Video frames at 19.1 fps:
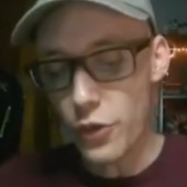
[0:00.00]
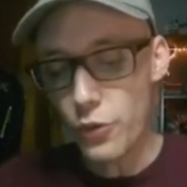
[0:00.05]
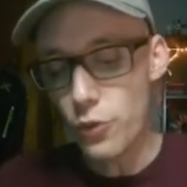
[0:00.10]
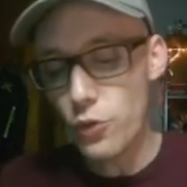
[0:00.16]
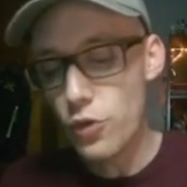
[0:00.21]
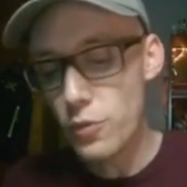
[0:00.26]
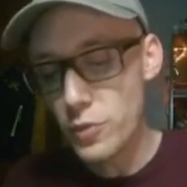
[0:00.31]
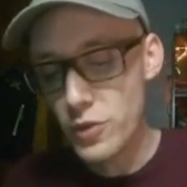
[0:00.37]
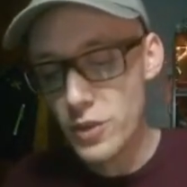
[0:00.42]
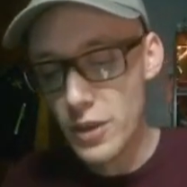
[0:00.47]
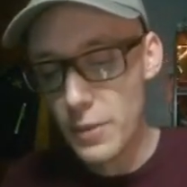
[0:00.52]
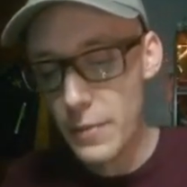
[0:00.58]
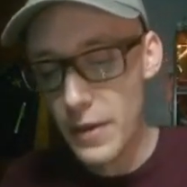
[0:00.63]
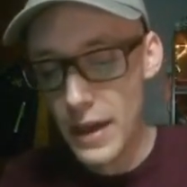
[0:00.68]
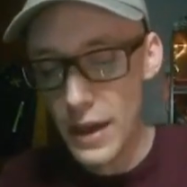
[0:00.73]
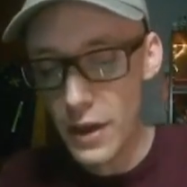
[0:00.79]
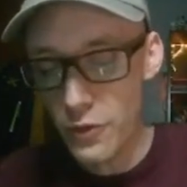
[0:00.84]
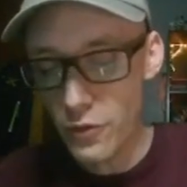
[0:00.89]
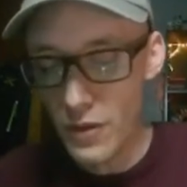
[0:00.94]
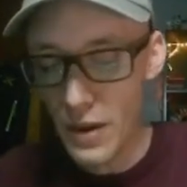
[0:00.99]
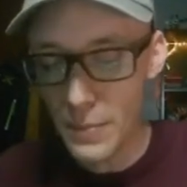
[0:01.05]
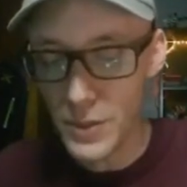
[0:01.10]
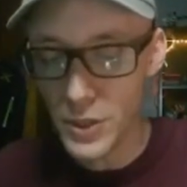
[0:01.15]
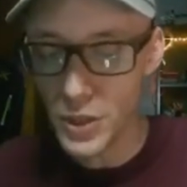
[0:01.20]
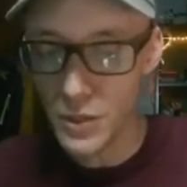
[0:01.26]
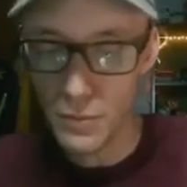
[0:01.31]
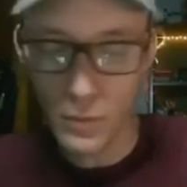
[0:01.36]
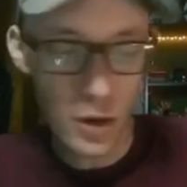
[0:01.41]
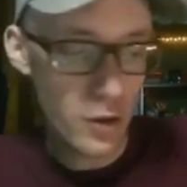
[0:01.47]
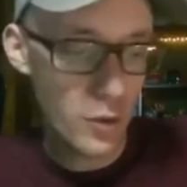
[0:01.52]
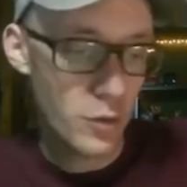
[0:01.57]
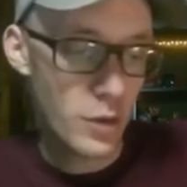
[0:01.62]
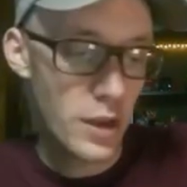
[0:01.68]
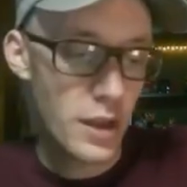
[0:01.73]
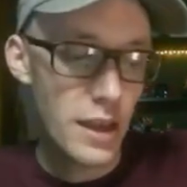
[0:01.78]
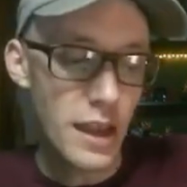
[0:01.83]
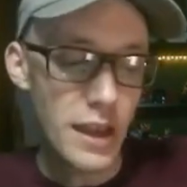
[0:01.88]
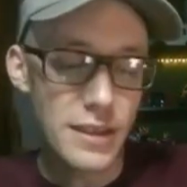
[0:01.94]
You normal summon out
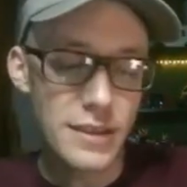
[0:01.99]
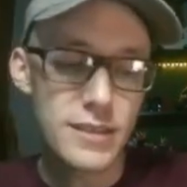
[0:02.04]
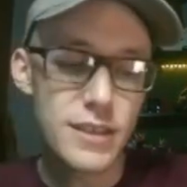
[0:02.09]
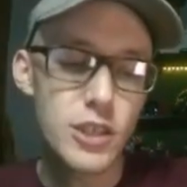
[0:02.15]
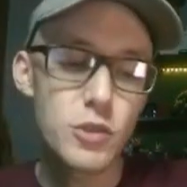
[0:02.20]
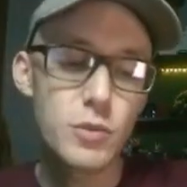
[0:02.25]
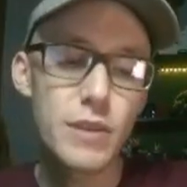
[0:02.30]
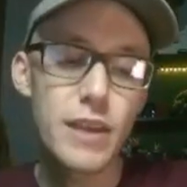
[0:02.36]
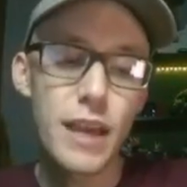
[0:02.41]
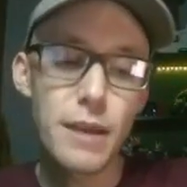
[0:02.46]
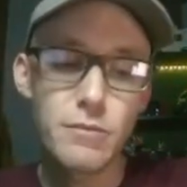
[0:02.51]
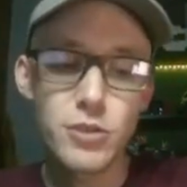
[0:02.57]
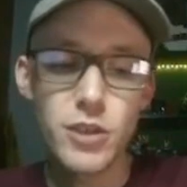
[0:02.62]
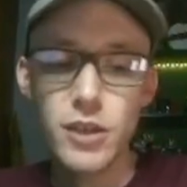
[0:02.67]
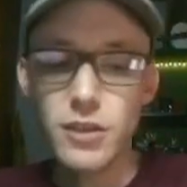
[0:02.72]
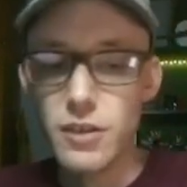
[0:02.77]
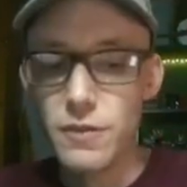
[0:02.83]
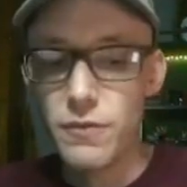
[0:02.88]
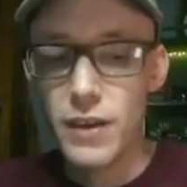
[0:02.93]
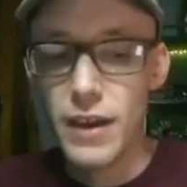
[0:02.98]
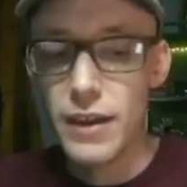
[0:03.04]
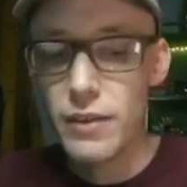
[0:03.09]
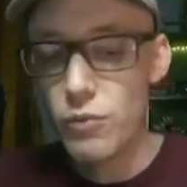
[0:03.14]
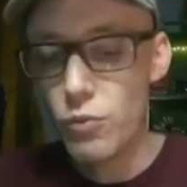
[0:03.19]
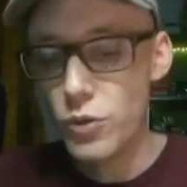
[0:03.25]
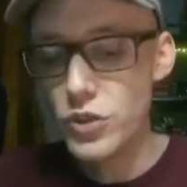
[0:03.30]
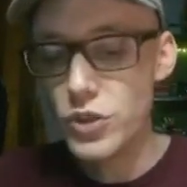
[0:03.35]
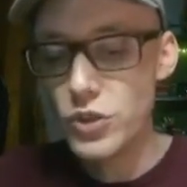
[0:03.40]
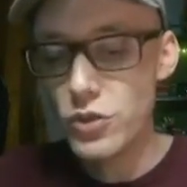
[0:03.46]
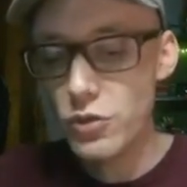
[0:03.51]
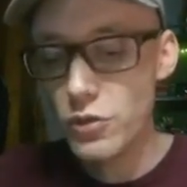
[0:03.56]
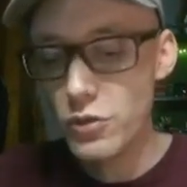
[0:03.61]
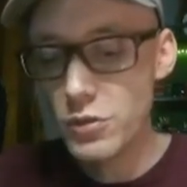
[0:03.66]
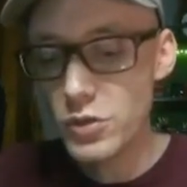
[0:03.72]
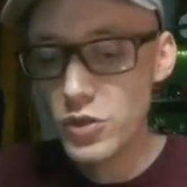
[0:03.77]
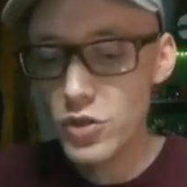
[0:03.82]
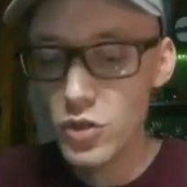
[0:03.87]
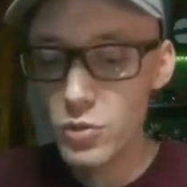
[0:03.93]
Rapichiamaru, and since we kept Justify, we're just
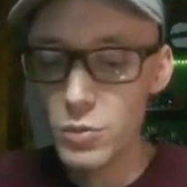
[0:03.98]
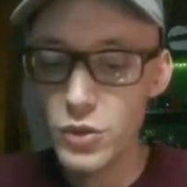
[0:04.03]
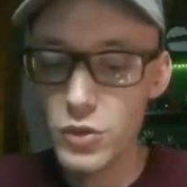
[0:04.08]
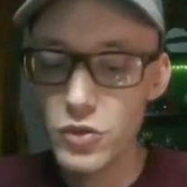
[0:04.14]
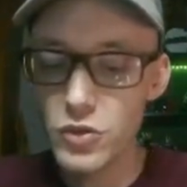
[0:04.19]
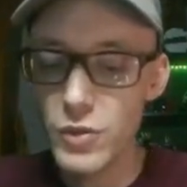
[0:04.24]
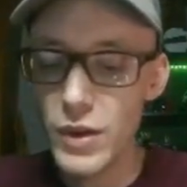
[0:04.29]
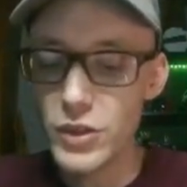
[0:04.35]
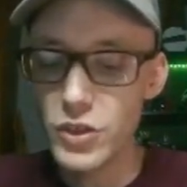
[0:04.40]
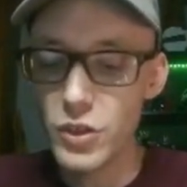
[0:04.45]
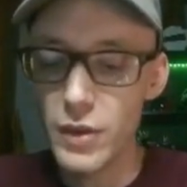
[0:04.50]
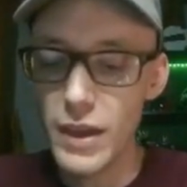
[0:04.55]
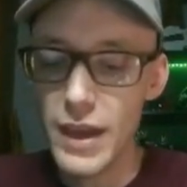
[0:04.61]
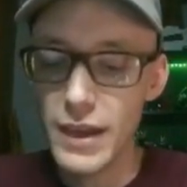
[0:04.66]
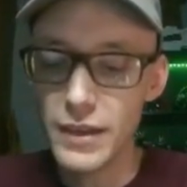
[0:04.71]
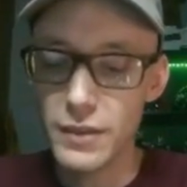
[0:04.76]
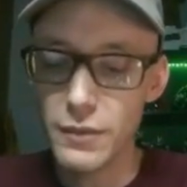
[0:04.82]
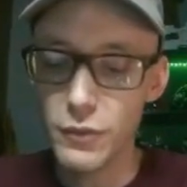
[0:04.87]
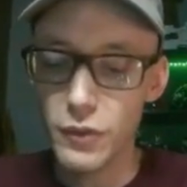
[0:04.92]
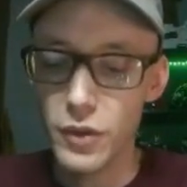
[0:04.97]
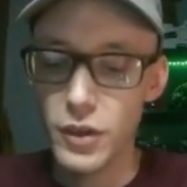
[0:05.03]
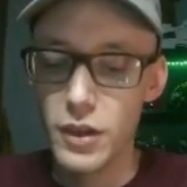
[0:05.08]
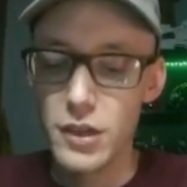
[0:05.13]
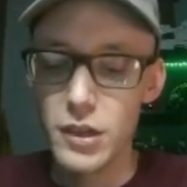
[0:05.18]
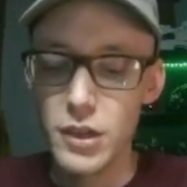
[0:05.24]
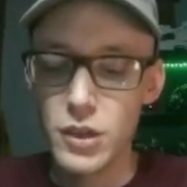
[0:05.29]
going to assume we use Retroactive.